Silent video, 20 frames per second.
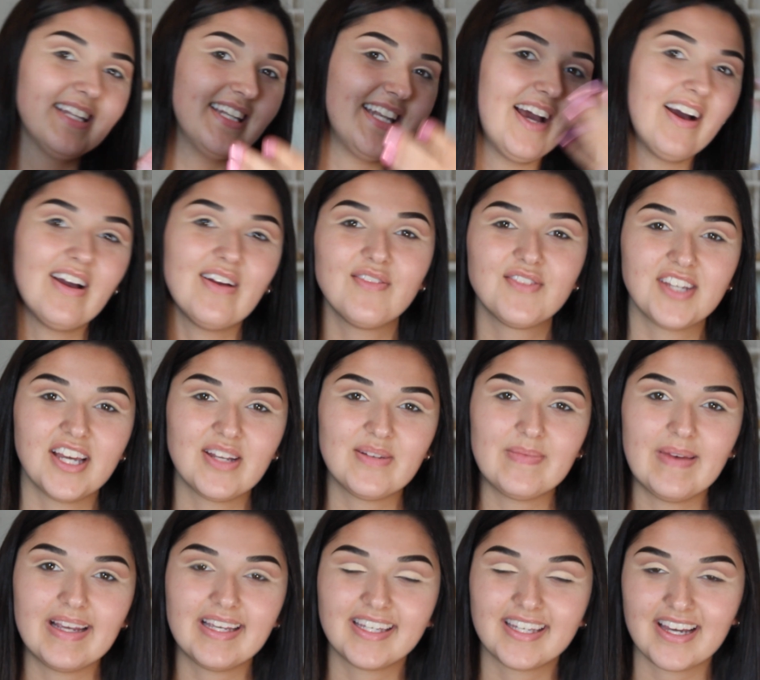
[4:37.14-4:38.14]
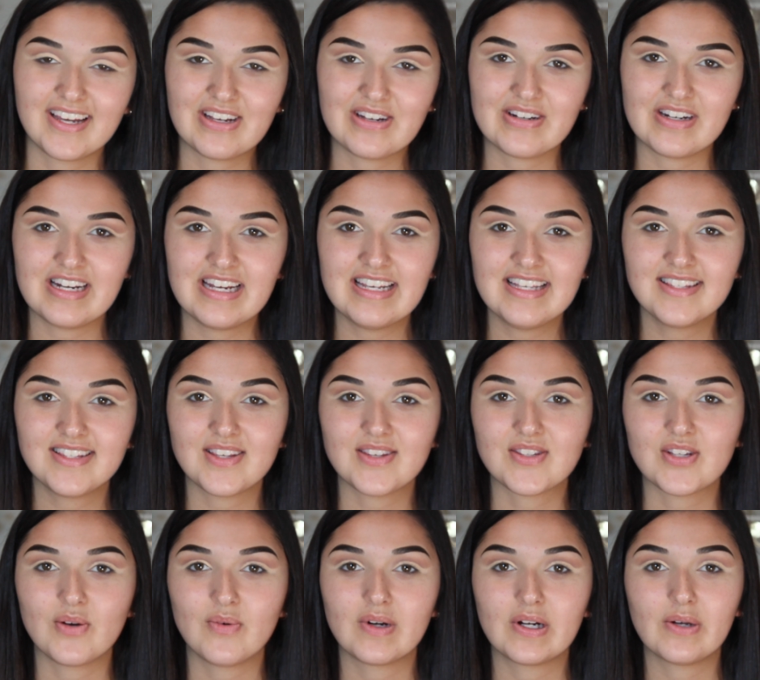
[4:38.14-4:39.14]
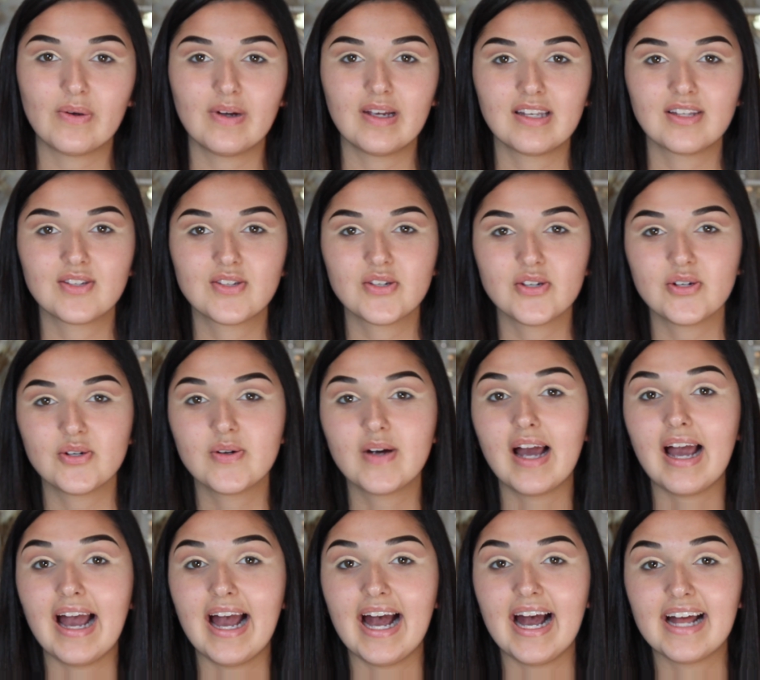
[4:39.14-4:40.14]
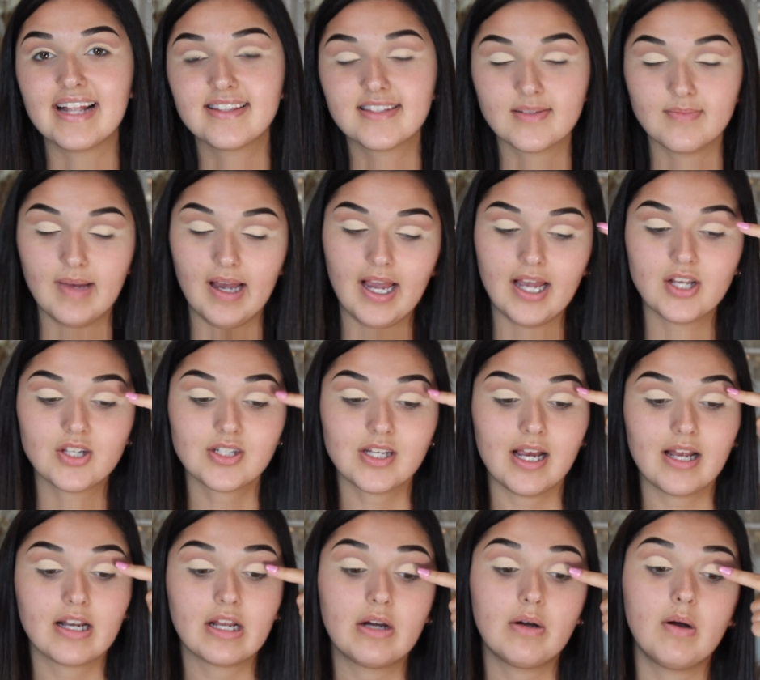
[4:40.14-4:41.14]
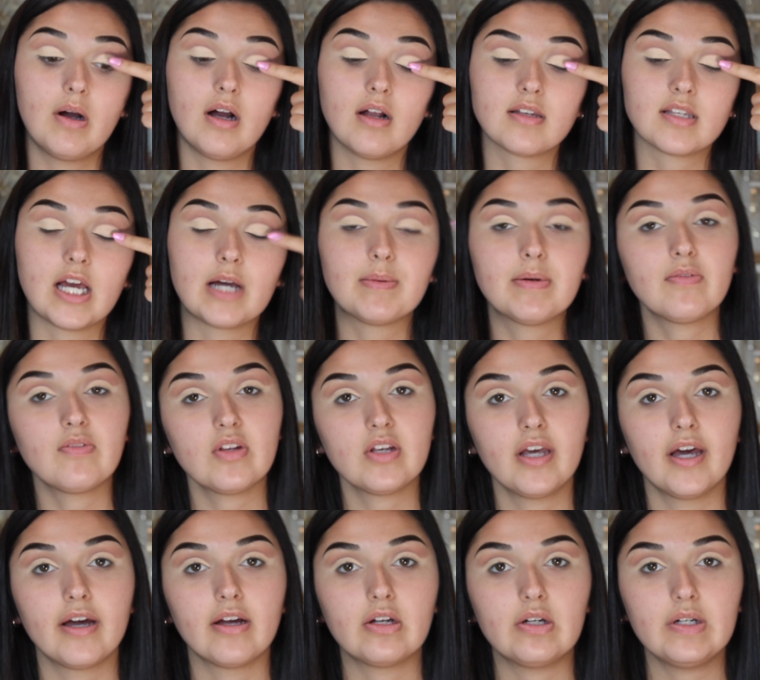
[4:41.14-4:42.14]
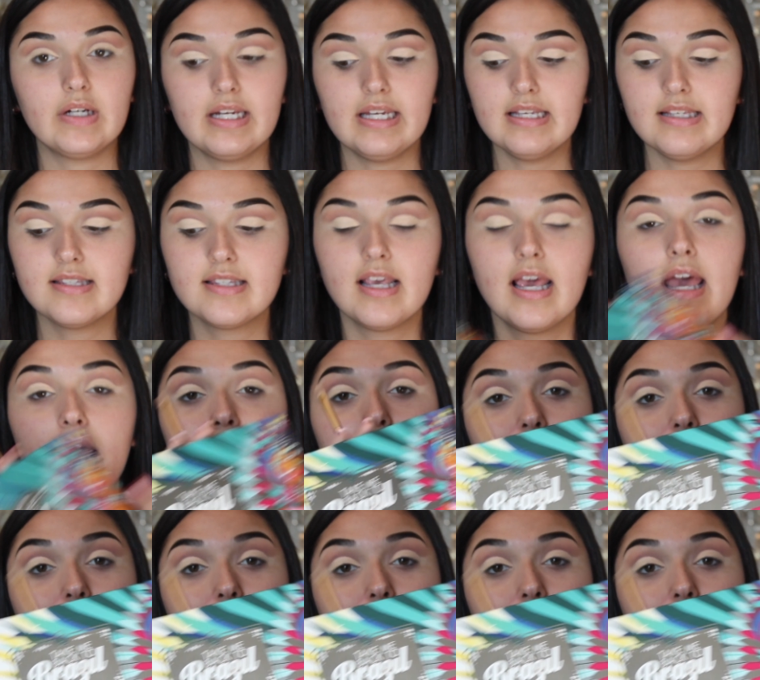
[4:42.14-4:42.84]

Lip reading: Now I've done my cut crease, so we're going to add some eyeshadow on top of the cut crease.